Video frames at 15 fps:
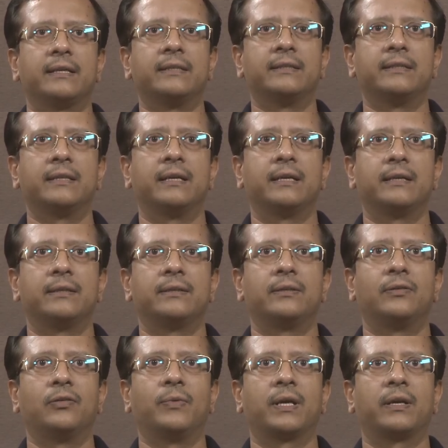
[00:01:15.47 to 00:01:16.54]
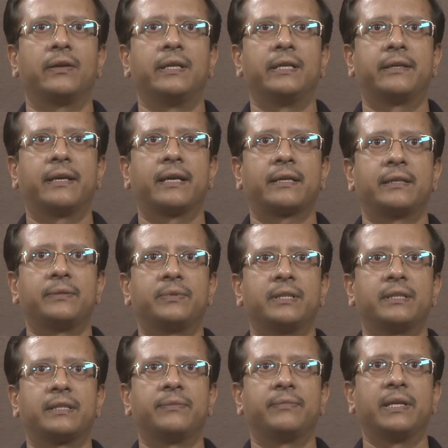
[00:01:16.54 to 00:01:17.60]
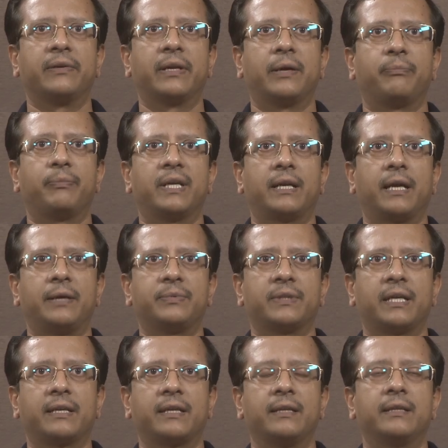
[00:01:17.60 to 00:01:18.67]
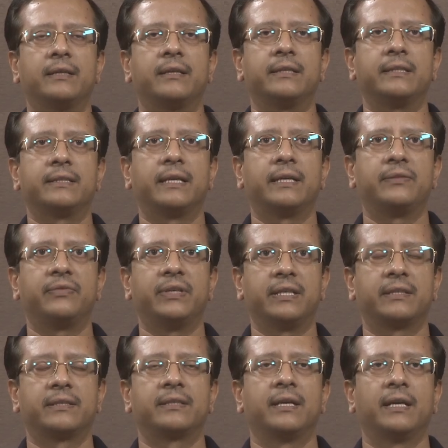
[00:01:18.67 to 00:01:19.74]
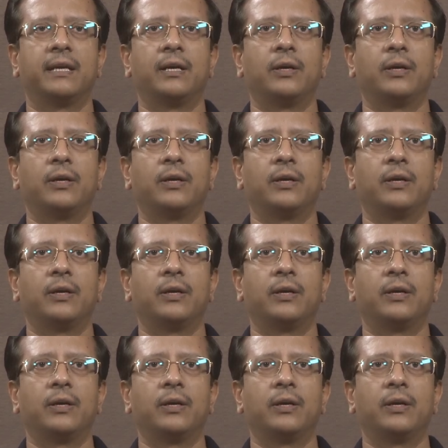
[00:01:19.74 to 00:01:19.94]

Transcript: in the overall interactive system development life cycle the design fits.